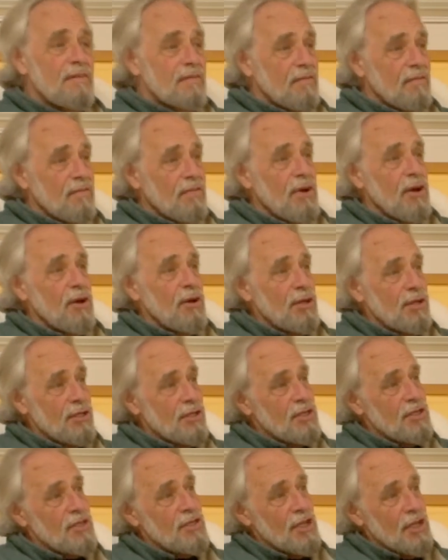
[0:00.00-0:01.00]

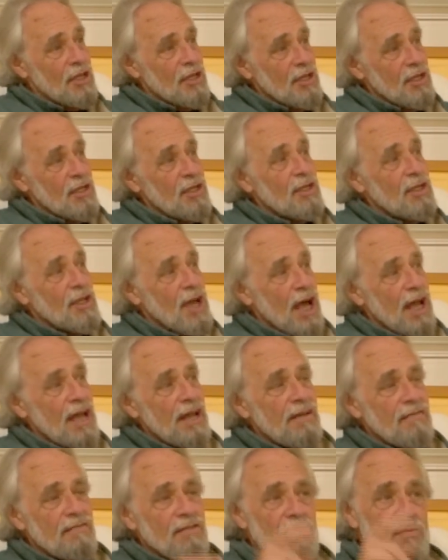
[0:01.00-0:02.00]
various
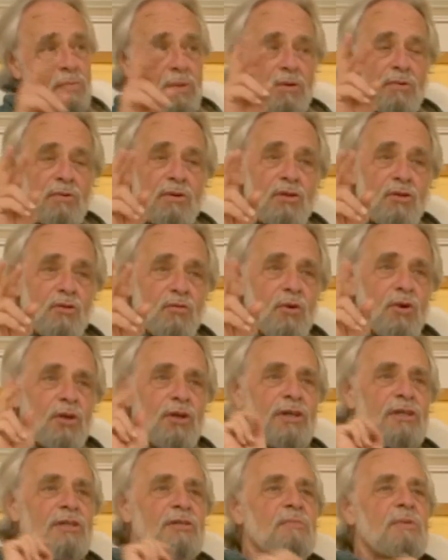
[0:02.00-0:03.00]
kind of
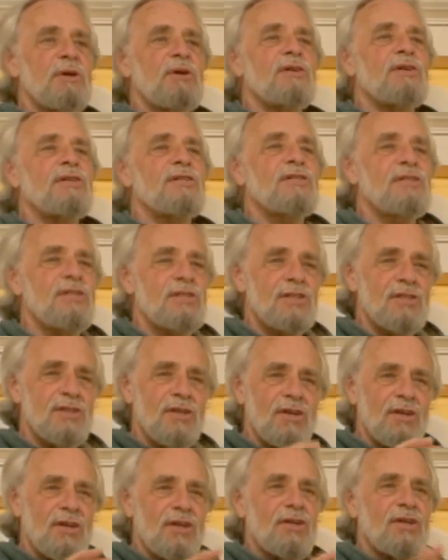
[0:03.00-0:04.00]
spiritual experiences
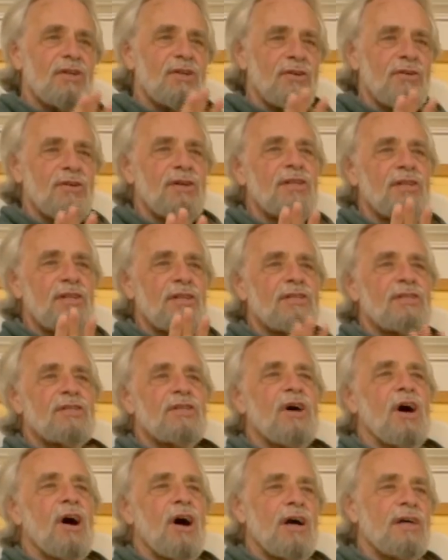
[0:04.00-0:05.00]
during these
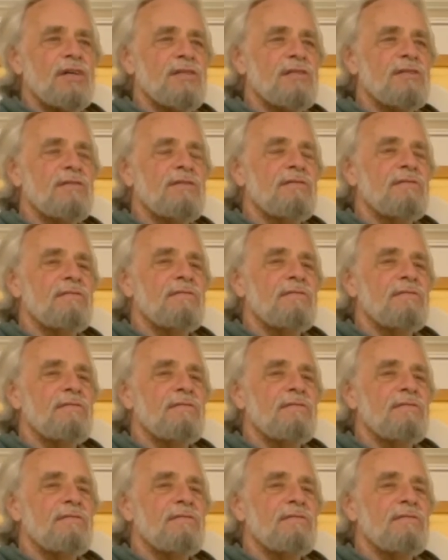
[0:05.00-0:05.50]
talks.